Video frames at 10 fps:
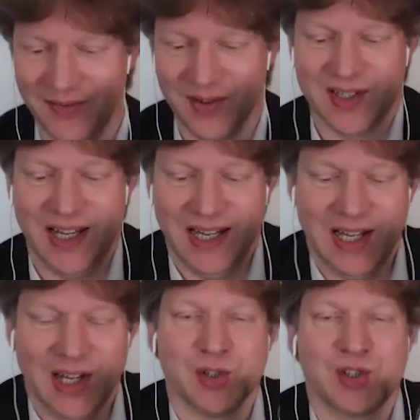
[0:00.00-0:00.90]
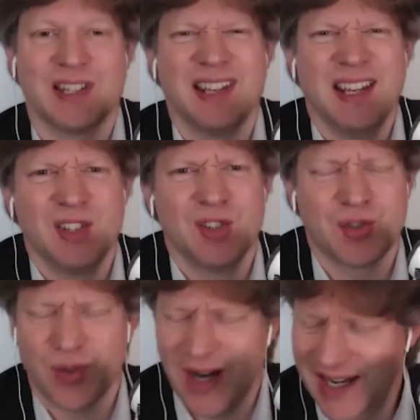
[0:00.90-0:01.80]
you're selling little chitting
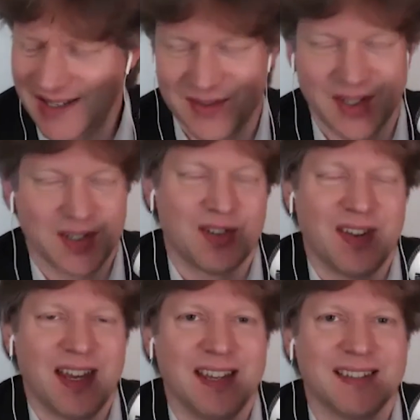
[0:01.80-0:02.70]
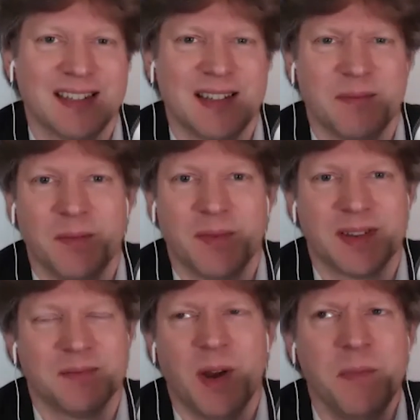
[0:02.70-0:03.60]
trays, if such a thing exists, exactly. I mean,
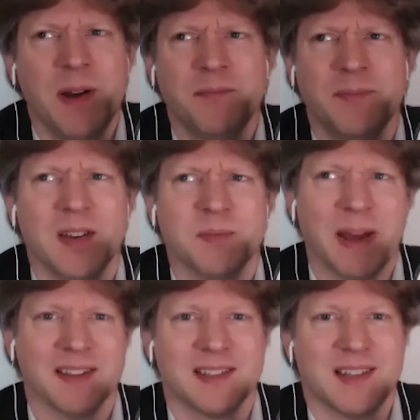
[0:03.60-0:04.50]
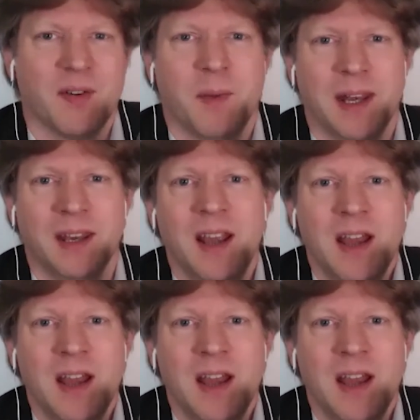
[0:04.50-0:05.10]
because my mum knows about this stuff. I mean,